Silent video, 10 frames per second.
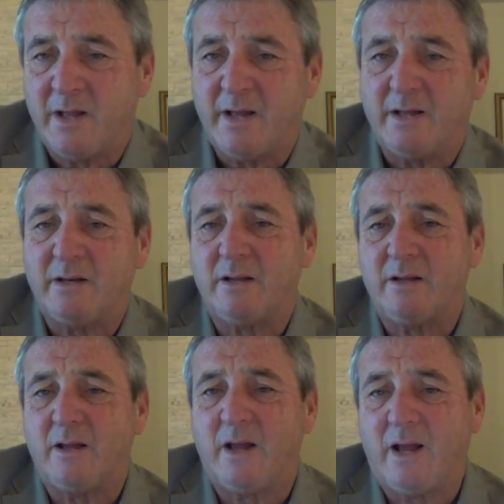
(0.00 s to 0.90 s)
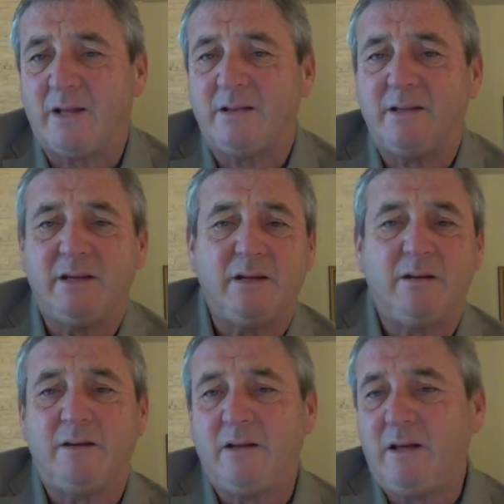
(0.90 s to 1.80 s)
And
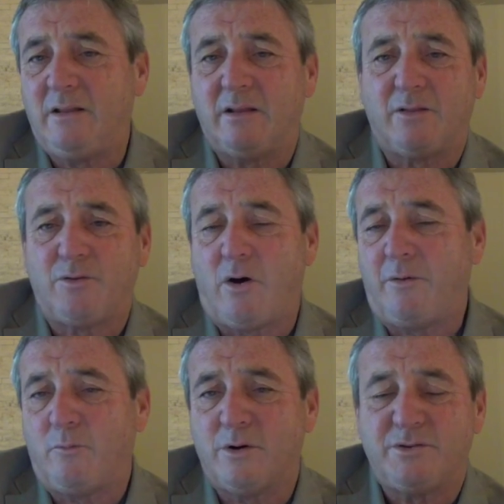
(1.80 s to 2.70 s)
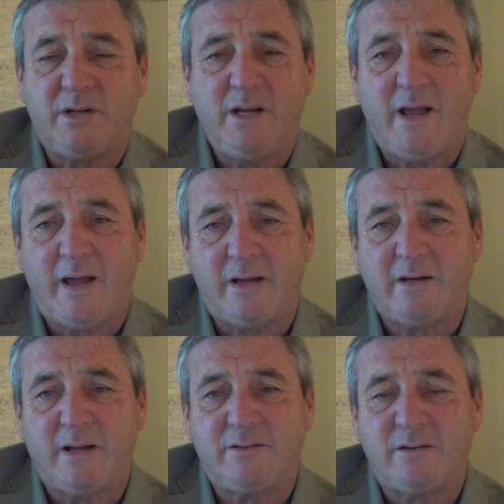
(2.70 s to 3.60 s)
the thought was that he
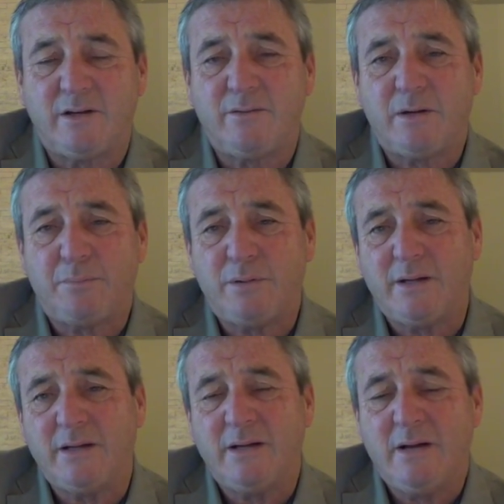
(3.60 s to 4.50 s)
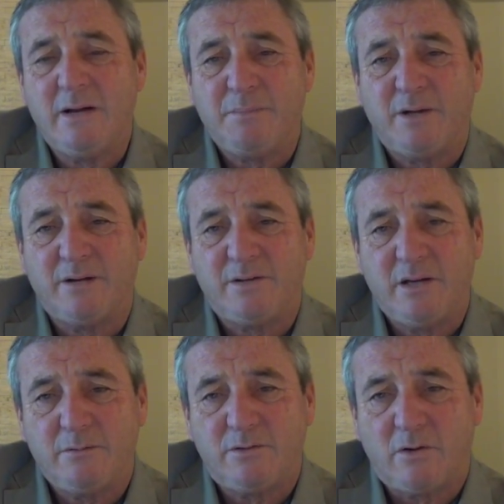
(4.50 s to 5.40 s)
had a significant play because
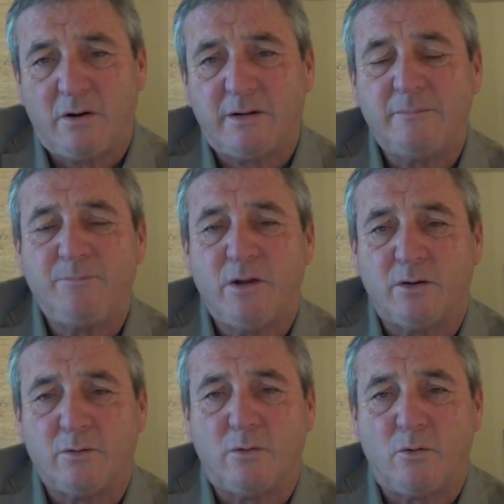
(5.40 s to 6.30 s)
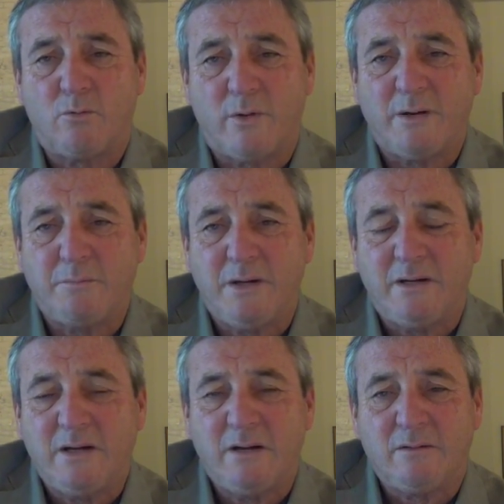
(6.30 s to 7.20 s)
he was talking good old red
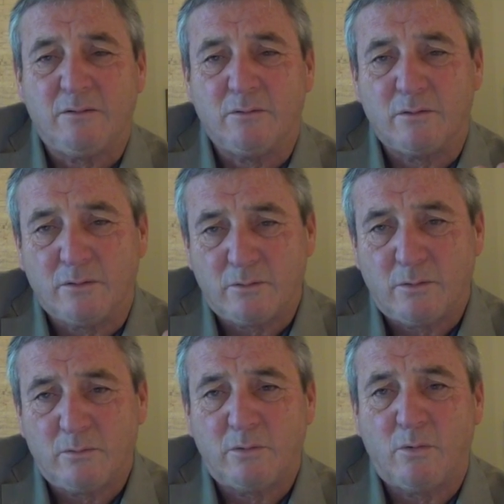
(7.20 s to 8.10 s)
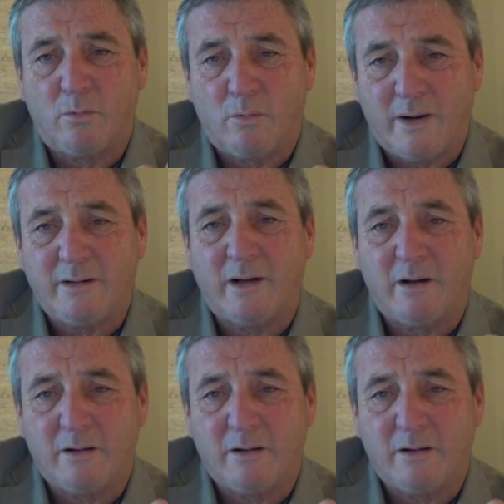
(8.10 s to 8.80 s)
meat to the good old white